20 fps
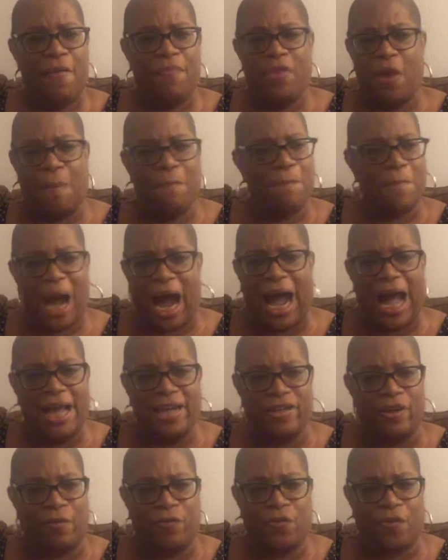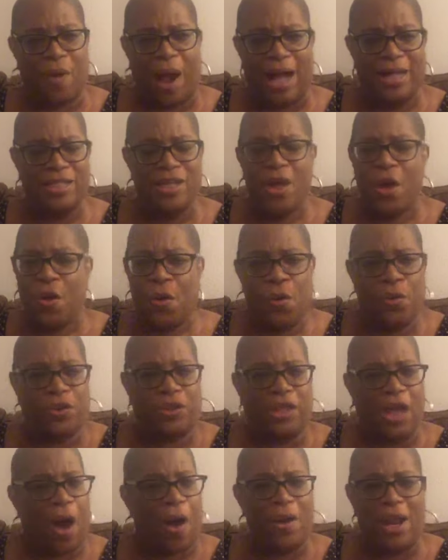The mind of Christ, who
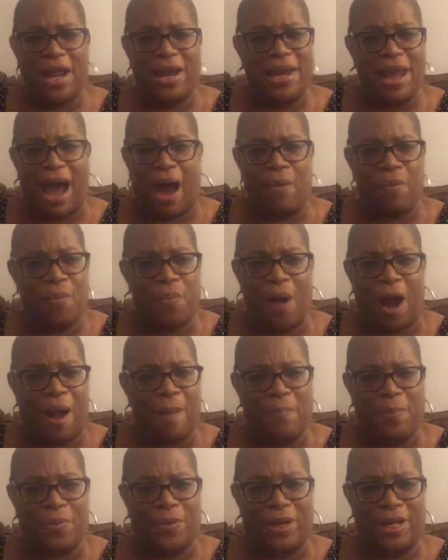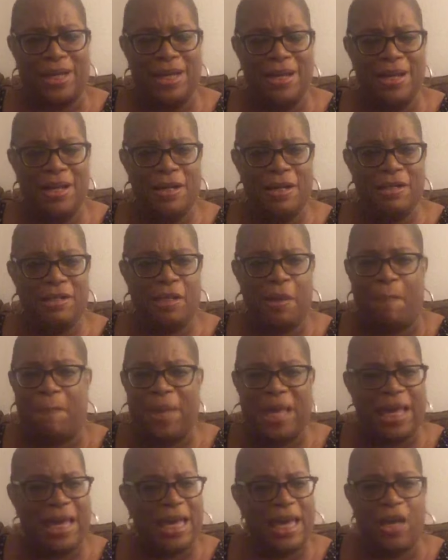thought it not robbery to
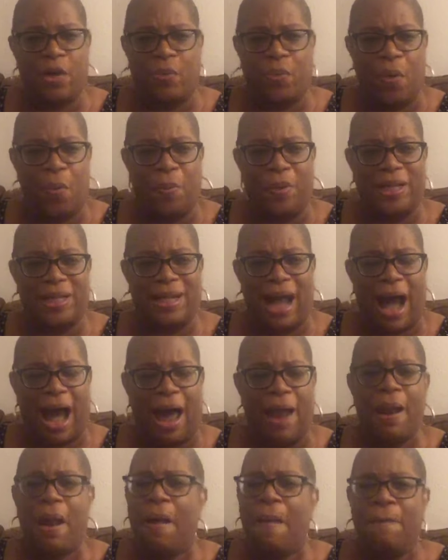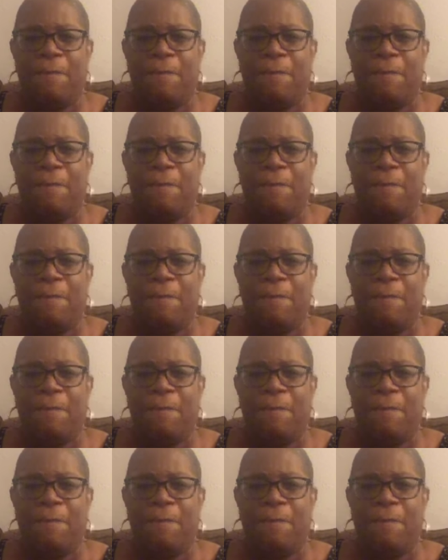be equal with God.